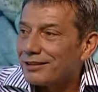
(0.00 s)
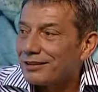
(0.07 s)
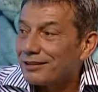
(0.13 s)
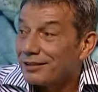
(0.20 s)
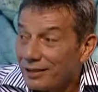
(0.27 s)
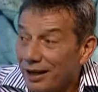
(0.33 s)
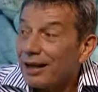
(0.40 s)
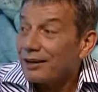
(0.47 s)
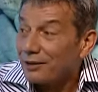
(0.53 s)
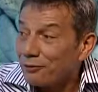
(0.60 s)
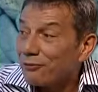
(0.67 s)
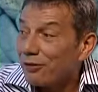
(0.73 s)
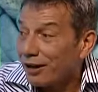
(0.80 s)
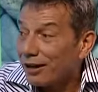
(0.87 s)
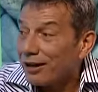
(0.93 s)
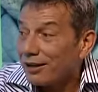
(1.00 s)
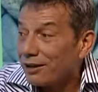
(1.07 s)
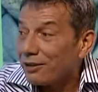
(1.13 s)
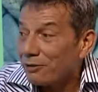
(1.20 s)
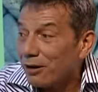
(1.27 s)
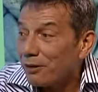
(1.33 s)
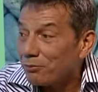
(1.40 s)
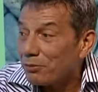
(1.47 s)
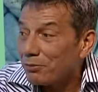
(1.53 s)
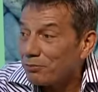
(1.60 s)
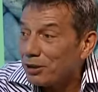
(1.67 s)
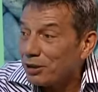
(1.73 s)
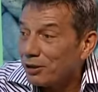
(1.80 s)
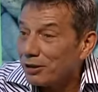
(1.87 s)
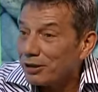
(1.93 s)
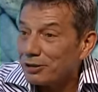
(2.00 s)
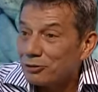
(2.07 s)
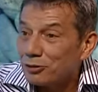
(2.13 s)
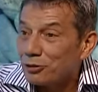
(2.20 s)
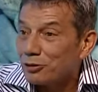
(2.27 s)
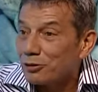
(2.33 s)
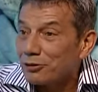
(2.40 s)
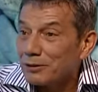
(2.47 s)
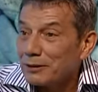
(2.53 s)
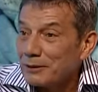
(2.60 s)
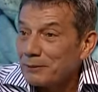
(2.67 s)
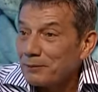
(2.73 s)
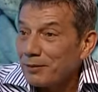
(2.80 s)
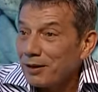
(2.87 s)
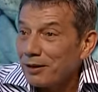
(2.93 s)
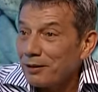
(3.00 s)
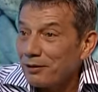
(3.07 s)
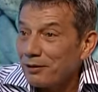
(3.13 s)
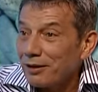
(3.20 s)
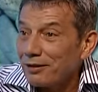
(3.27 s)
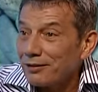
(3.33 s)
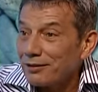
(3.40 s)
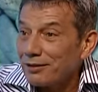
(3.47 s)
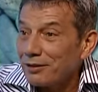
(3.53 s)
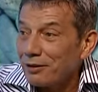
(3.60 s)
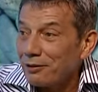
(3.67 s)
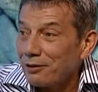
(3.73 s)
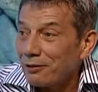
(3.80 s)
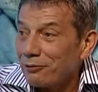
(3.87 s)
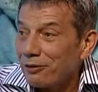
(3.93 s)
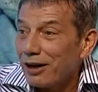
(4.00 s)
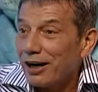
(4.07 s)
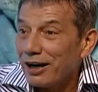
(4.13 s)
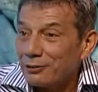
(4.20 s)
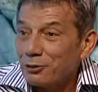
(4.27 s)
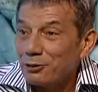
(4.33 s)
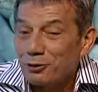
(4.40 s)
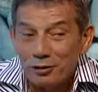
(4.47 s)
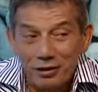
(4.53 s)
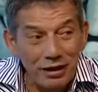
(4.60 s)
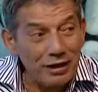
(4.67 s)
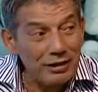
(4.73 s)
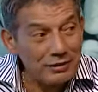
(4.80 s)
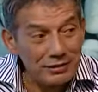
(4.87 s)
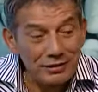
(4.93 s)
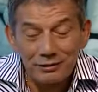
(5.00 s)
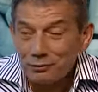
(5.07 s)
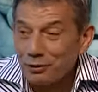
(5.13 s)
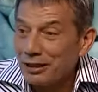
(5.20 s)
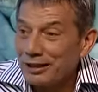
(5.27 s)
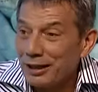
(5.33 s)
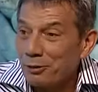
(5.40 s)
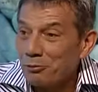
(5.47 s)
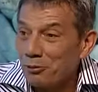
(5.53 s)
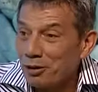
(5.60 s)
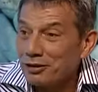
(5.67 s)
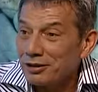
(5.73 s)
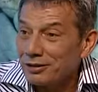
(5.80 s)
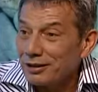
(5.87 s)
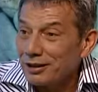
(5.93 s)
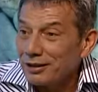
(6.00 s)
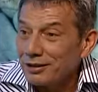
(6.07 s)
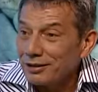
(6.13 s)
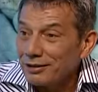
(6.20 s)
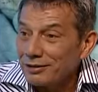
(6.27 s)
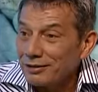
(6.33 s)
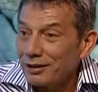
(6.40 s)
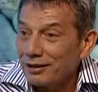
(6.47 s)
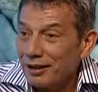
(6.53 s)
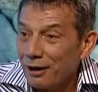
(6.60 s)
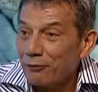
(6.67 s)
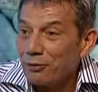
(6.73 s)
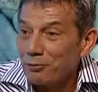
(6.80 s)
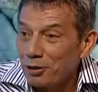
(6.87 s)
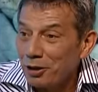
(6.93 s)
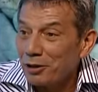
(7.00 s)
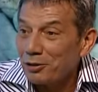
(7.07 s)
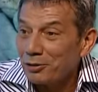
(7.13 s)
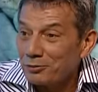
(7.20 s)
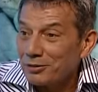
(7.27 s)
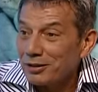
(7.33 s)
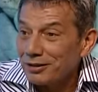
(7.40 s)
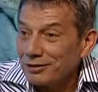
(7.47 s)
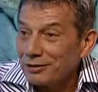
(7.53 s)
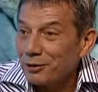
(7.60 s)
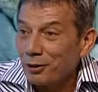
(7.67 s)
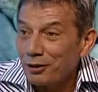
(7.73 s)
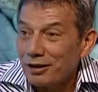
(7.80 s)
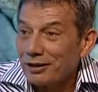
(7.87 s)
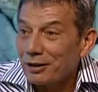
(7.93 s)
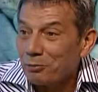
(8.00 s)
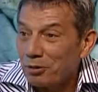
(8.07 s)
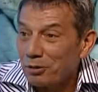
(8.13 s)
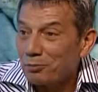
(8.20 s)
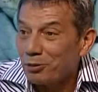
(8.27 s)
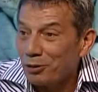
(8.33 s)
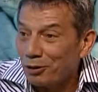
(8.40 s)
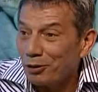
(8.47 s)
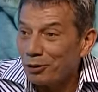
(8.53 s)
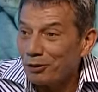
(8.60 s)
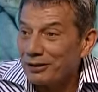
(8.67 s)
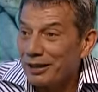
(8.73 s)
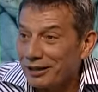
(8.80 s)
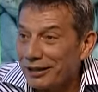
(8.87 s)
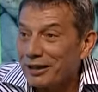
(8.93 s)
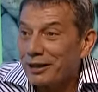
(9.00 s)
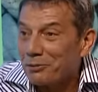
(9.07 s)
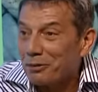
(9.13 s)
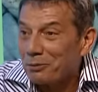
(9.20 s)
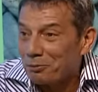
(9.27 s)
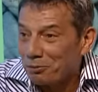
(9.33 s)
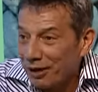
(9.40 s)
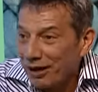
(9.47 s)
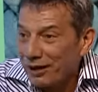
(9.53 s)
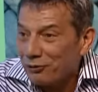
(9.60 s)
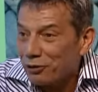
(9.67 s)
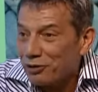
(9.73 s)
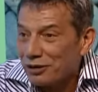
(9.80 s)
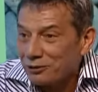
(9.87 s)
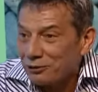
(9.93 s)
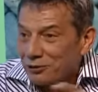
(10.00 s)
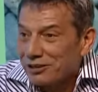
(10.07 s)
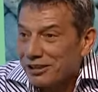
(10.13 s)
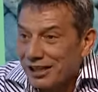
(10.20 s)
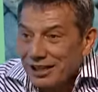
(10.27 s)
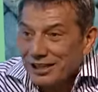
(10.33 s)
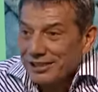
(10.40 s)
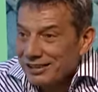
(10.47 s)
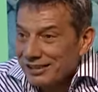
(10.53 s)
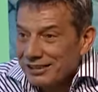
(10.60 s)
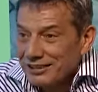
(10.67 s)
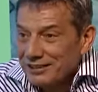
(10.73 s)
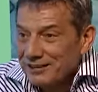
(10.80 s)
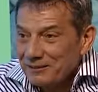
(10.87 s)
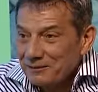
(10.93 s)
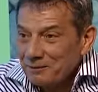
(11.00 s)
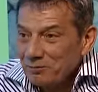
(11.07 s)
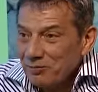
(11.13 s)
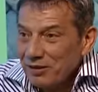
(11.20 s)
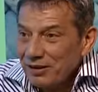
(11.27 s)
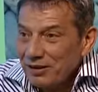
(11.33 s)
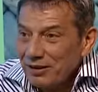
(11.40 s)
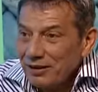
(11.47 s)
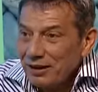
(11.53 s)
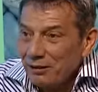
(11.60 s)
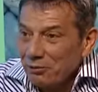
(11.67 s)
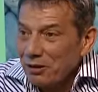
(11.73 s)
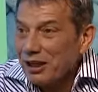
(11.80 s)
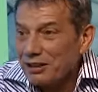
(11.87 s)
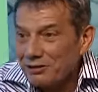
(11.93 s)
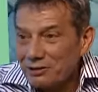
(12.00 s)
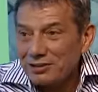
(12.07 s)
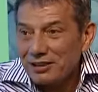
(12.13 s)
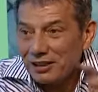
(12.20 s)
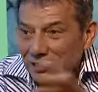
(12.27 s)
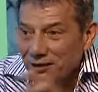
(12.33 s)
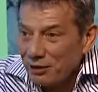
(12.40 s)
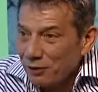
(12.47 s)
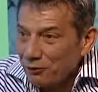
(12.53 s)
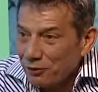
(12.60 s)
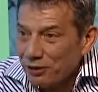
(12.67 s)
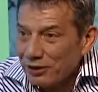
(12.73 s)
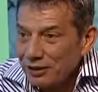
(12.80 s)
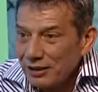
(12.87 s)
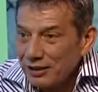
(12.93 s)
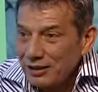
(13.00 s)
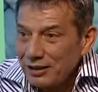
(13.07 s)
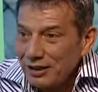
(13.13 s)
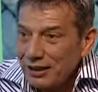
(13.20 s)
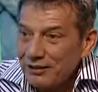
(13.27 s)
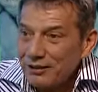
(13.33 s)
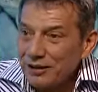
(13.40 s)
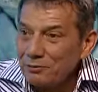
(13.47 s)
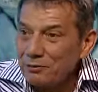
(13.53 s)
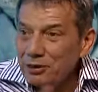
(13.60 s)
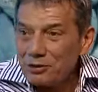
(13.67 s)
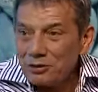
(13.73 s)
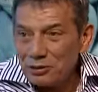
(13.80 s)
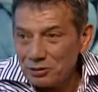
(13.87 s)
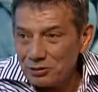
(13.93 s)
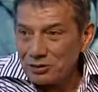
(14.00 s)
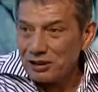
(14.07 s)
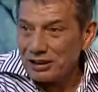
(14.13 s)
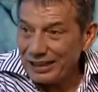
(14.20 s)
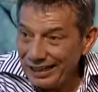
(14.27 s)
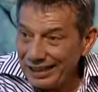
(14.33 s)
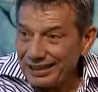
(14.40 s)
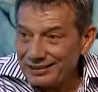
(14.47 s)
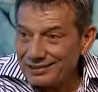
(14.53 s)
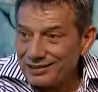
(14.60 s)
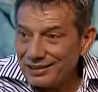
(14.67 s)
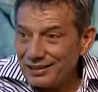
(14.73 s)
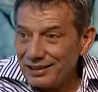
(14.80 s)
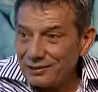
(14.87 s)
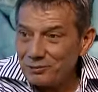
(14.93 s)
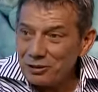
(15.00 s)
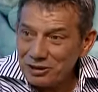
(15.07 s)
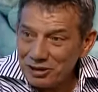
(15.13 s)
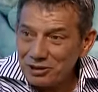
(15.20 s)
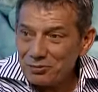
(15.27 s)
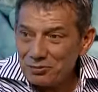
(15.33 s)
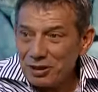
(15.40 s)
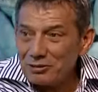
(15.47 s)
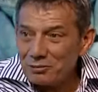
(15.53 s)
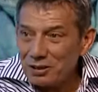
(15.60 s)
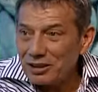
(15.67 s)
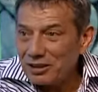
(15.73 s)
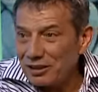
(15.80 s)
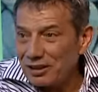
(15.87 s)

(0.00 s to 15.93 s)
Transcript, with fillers: that if I, if I be honest to you, if I had to collect right now money, that half a million dollar that people all that they never pay for the crusades, mm. and we had to take over, and then we took the hit, mm. which is mean we,